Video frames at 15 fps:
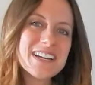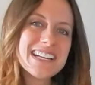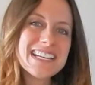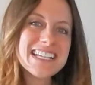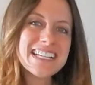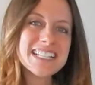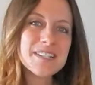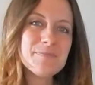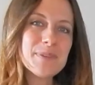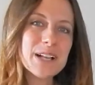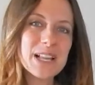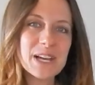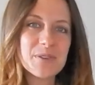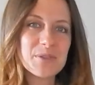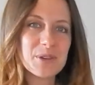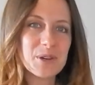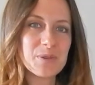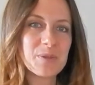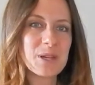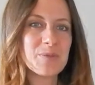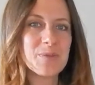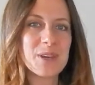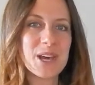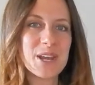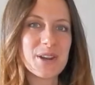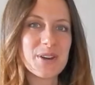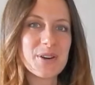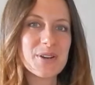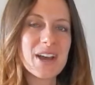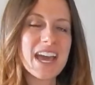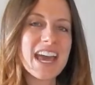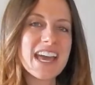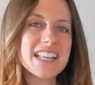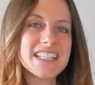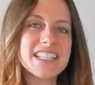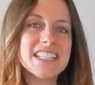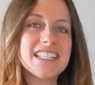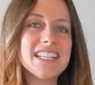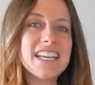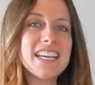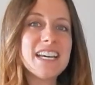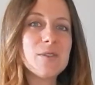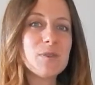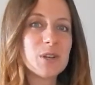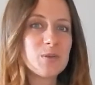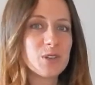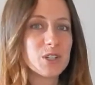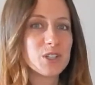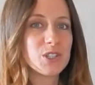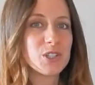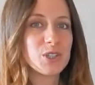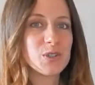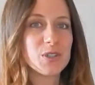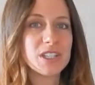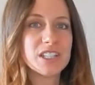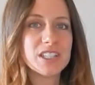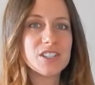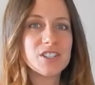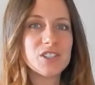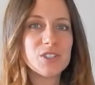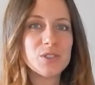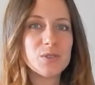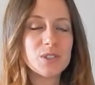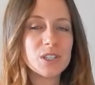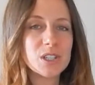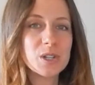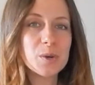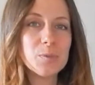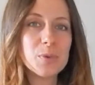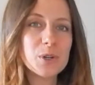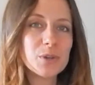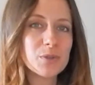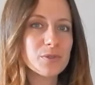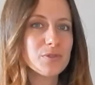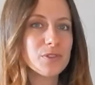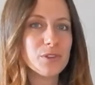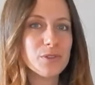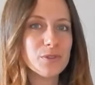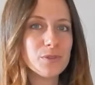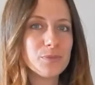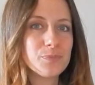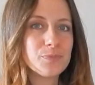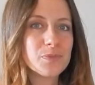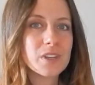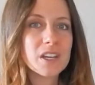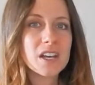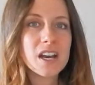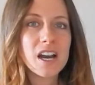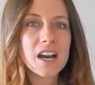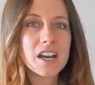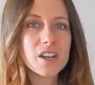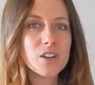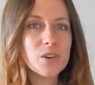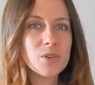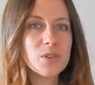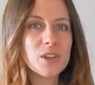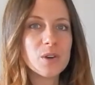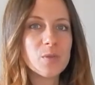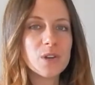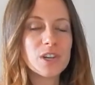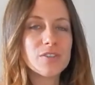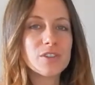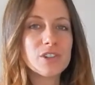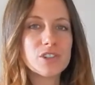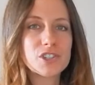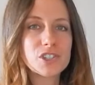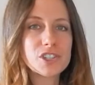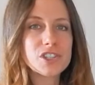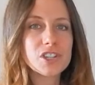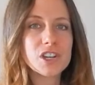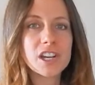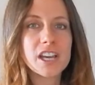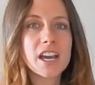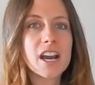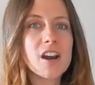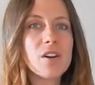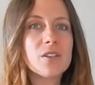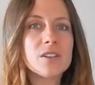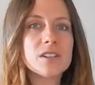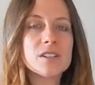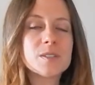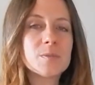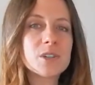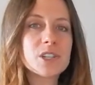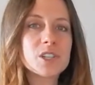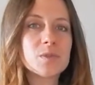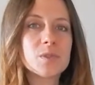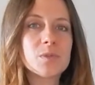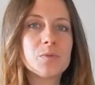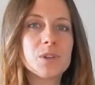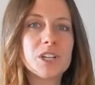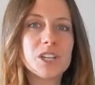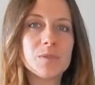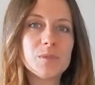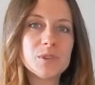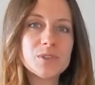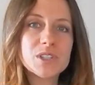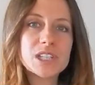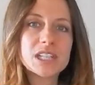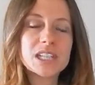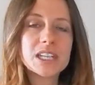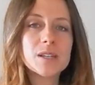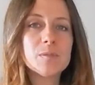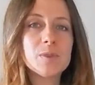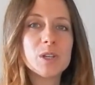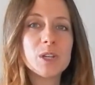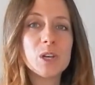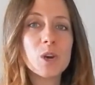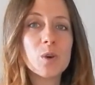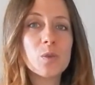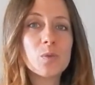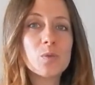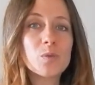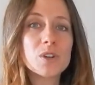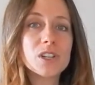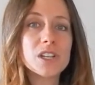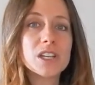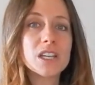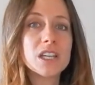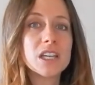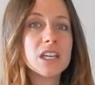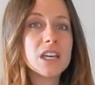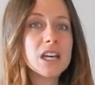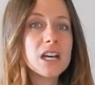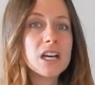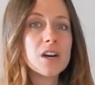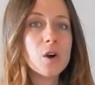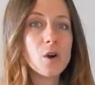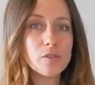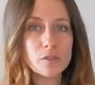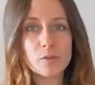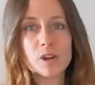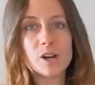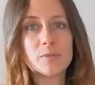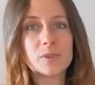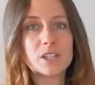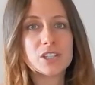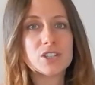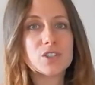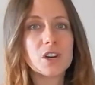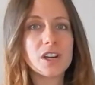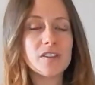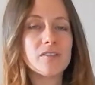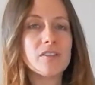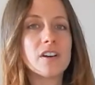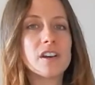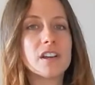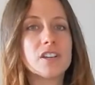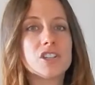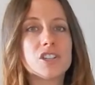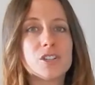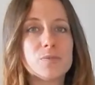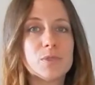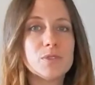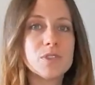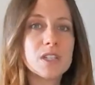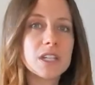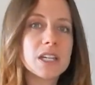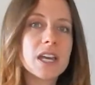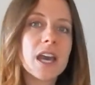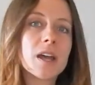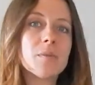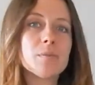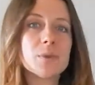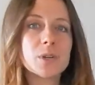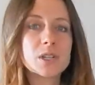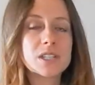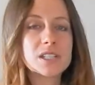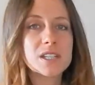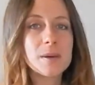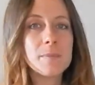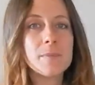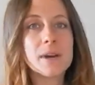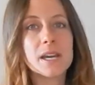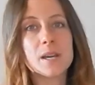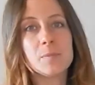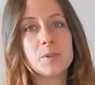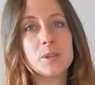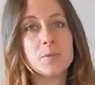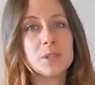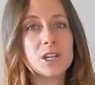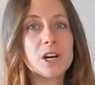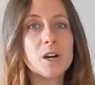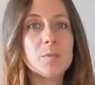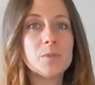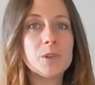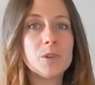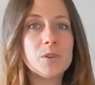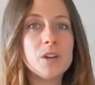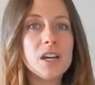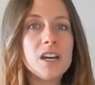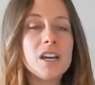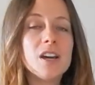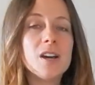everybody, it's Bella with Go Play Piano, and today what I want to do is do a little book review. I know that whenever you're just starting out, especially with reading music, it can be really overwhelming to try and find sheet music and books that might be able to help you,